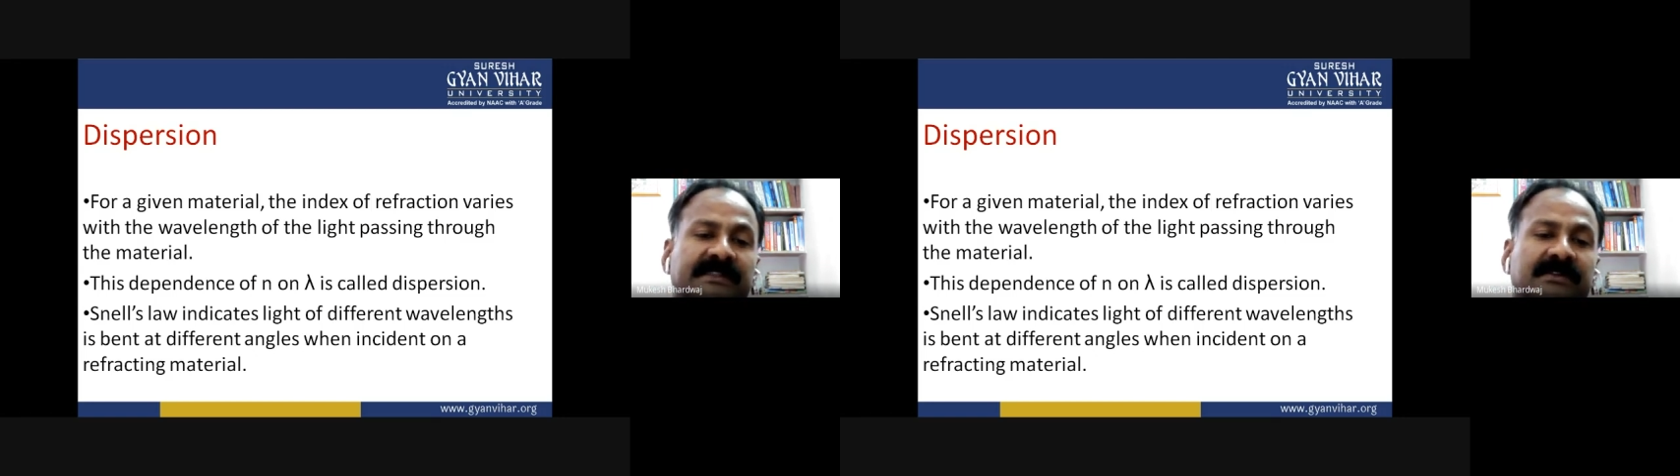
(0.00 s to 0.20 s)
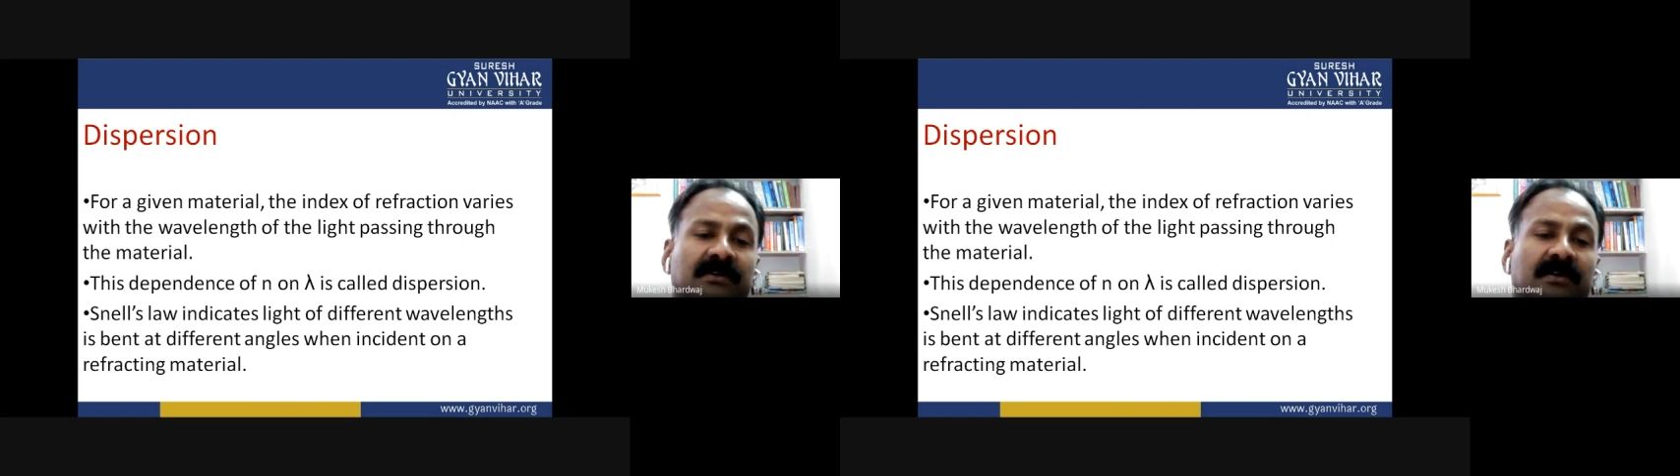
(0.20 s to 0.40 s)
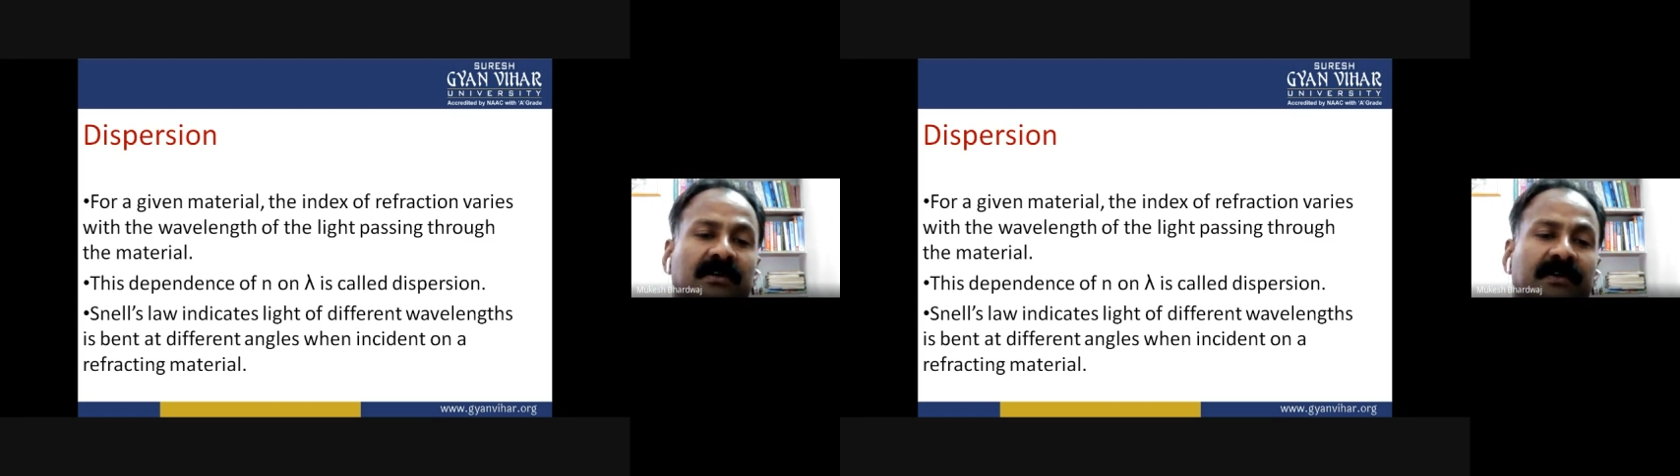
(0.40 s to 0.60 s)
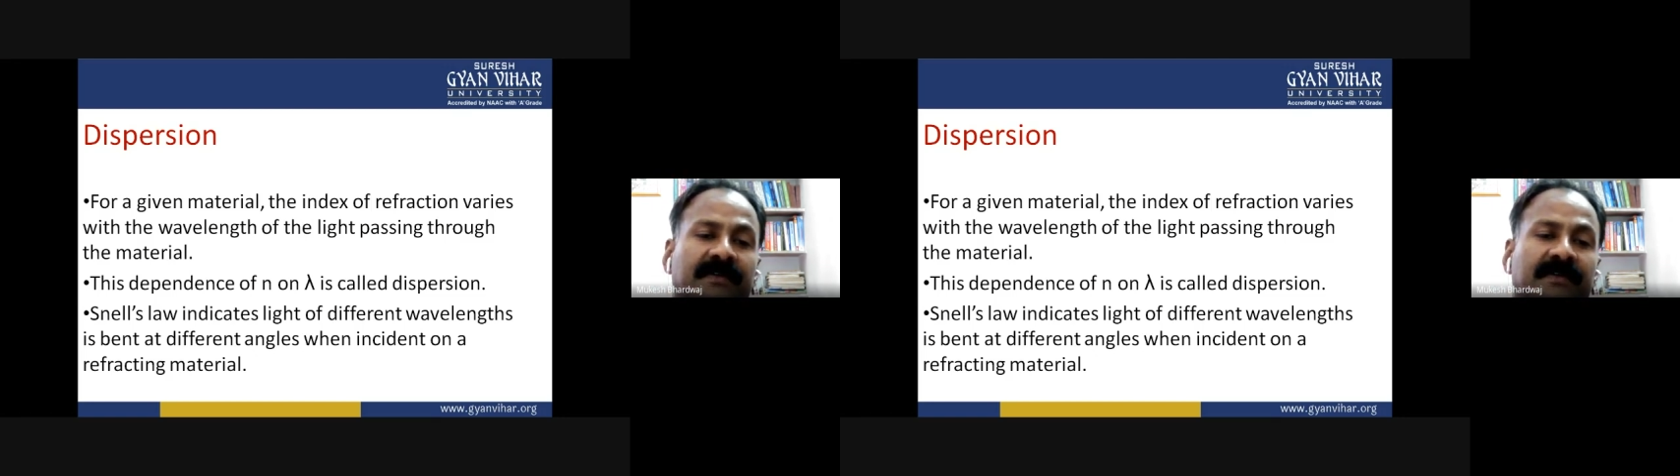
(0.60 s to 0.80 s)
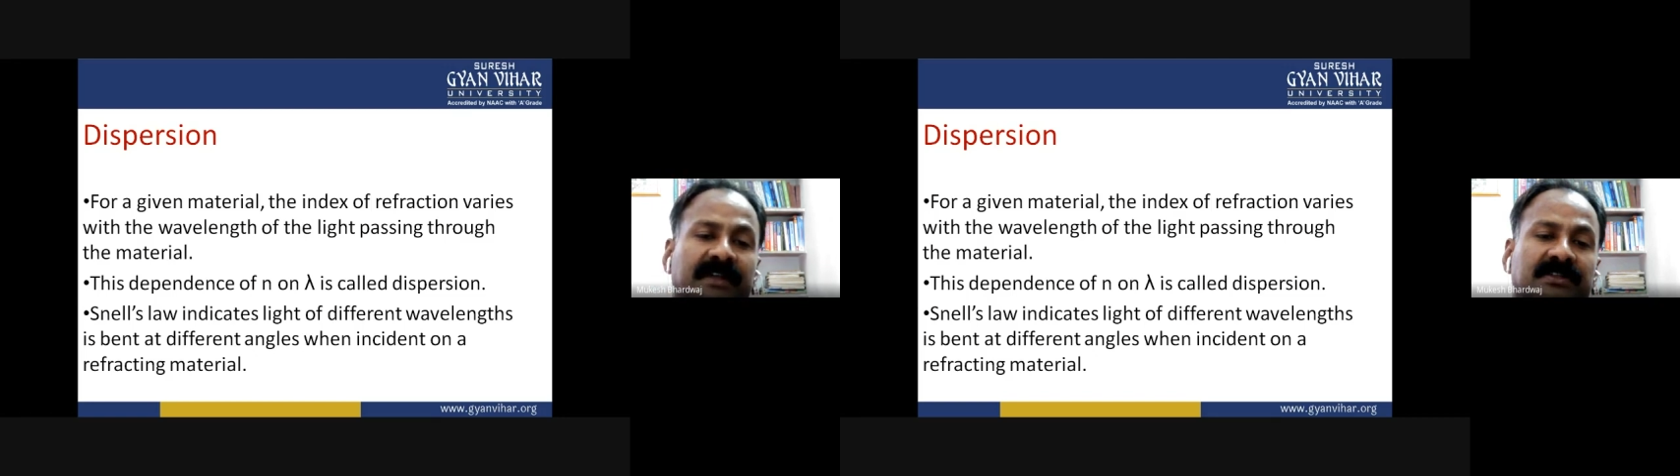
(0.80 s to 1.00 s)
or
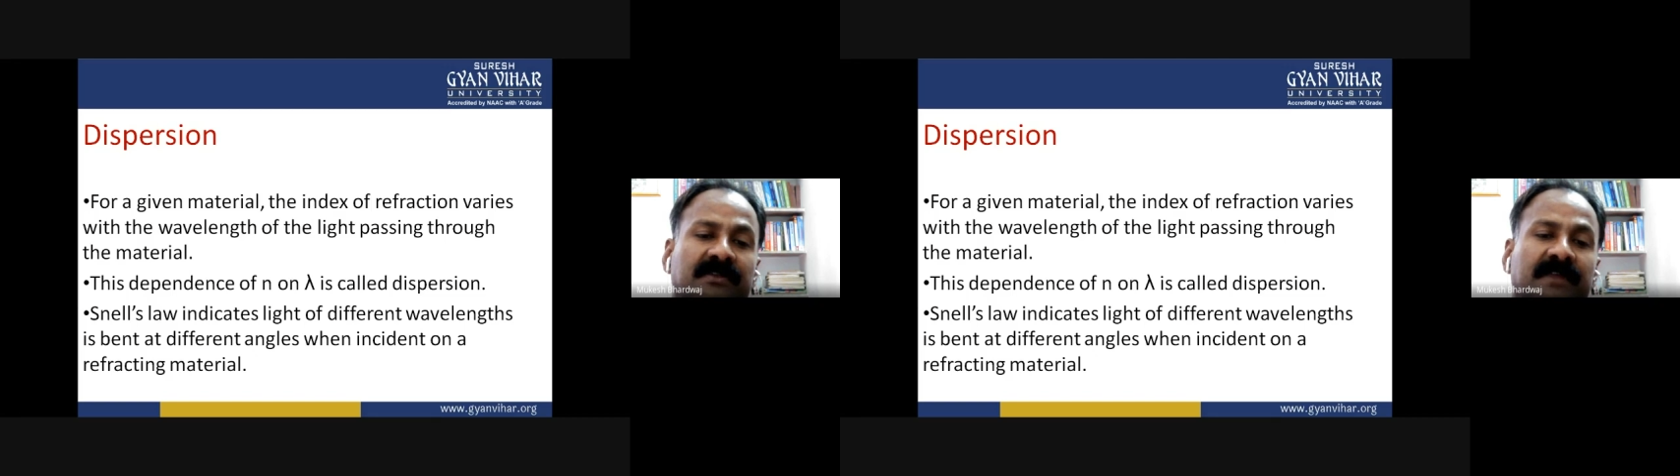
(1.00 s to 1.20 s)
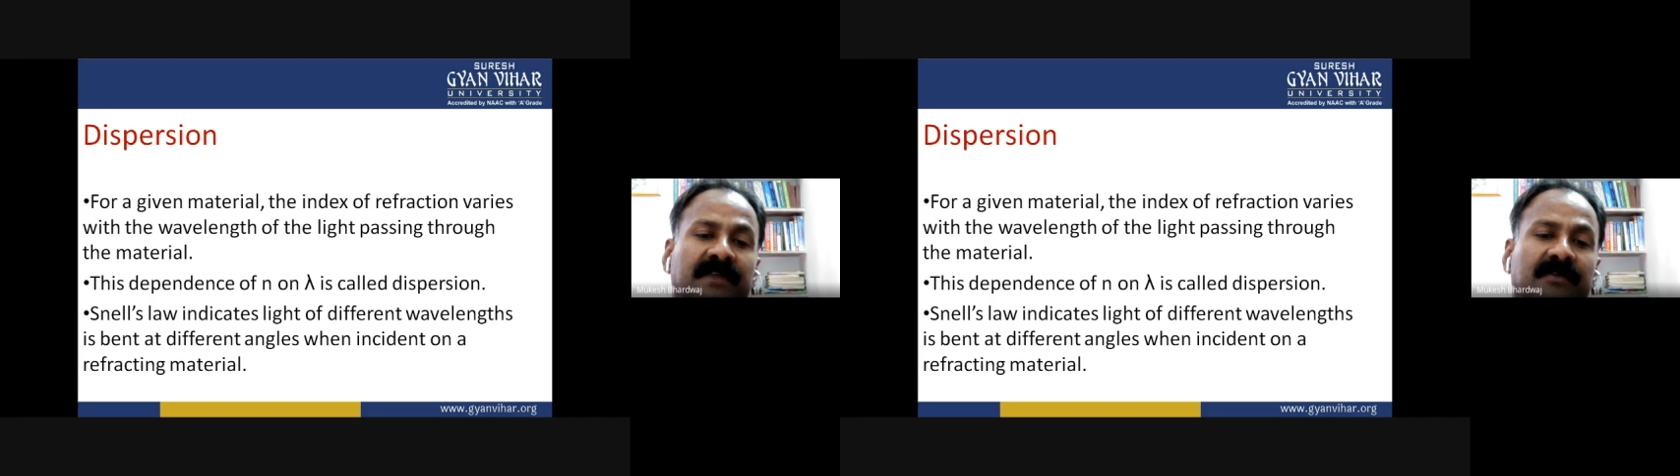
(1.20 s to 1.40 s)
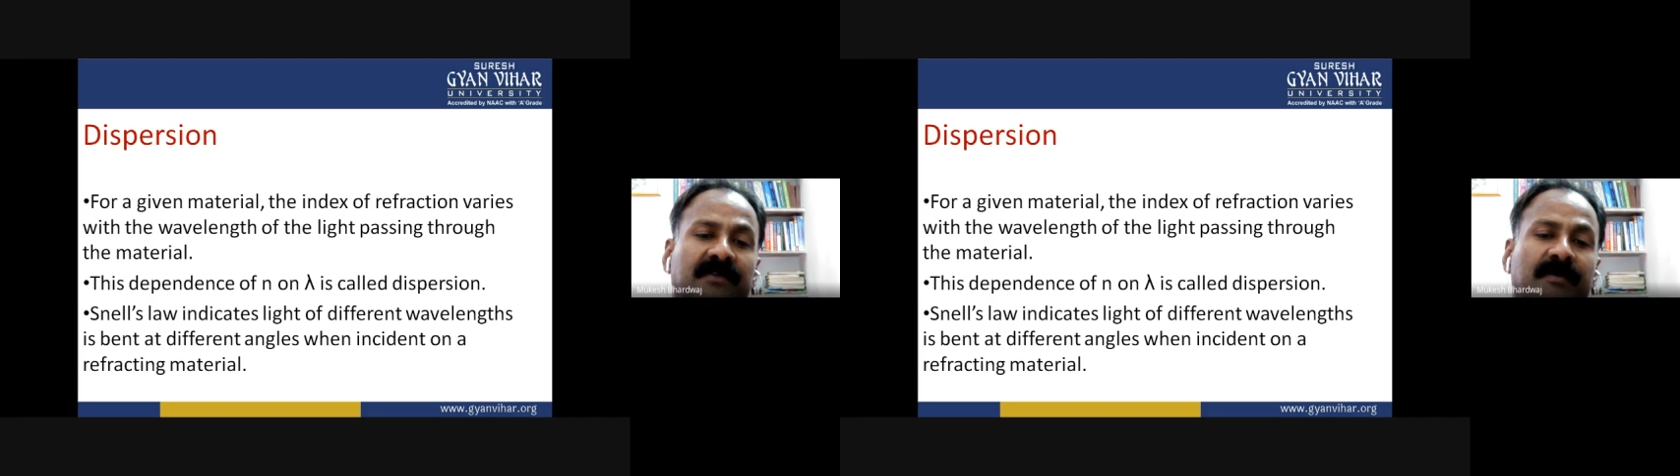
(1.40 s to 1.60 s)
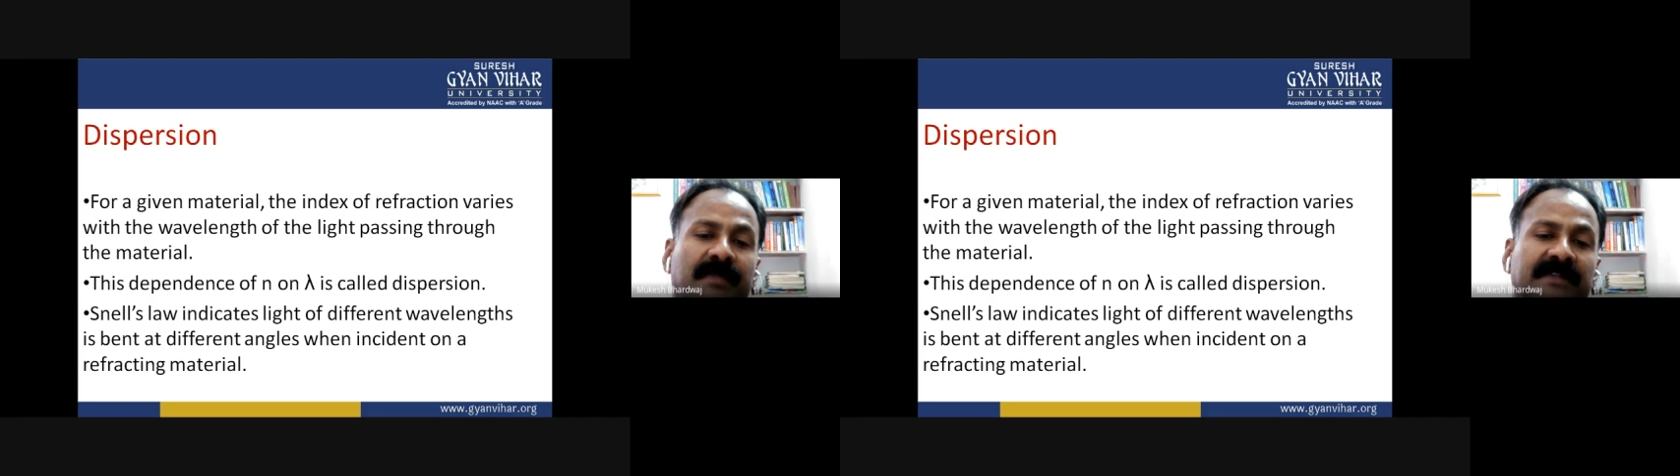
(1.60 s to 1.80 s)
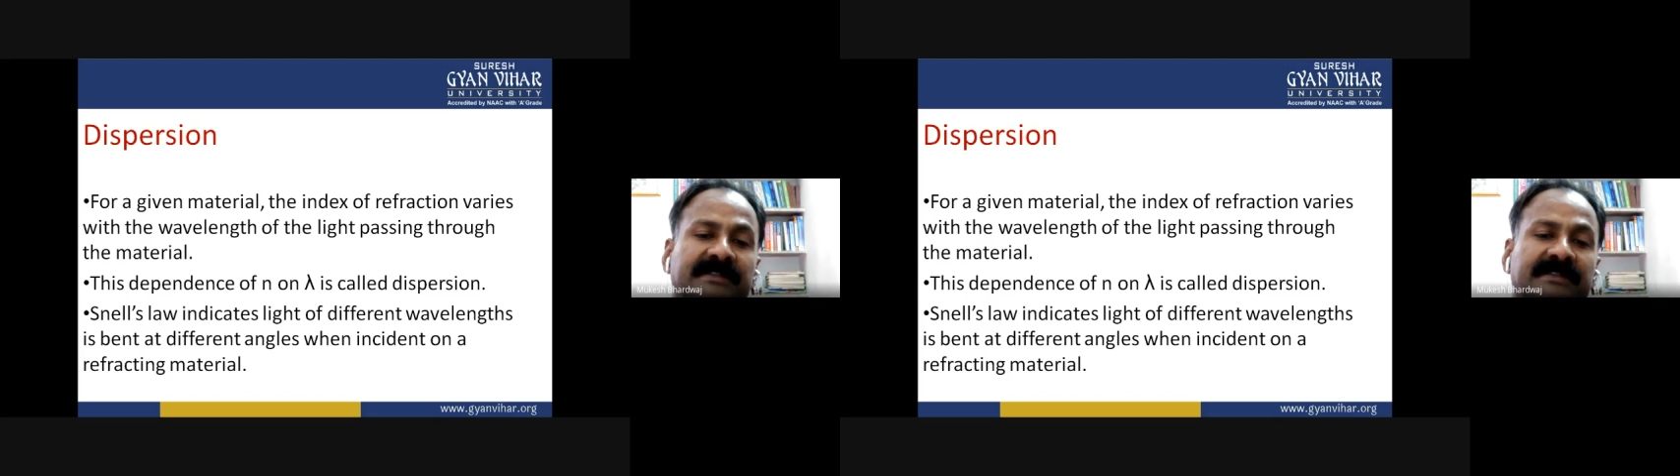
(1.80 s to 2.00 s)
refraction of light from a
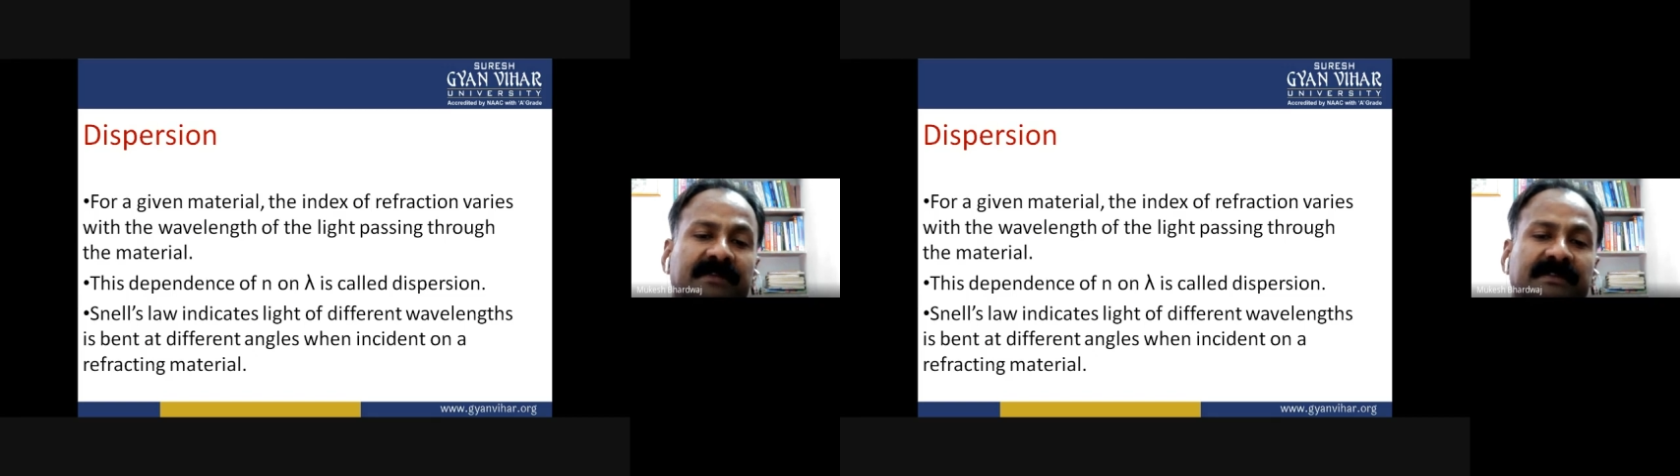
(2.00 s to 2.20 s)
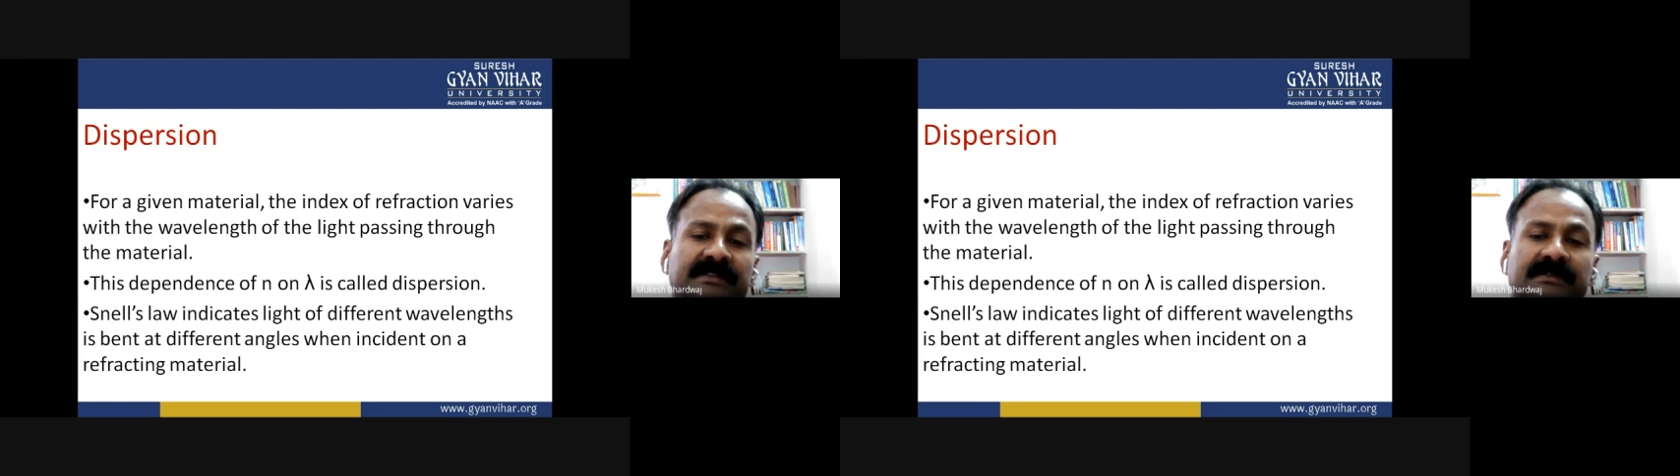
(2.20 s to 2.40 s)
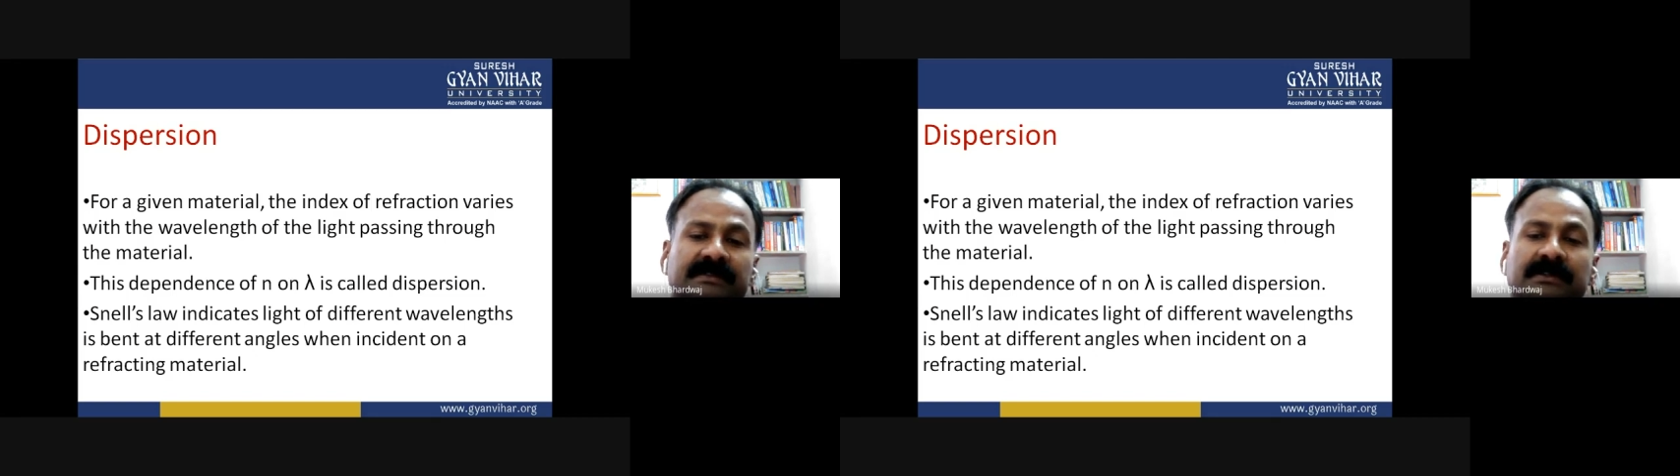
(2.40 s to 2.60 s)
plane surfaces.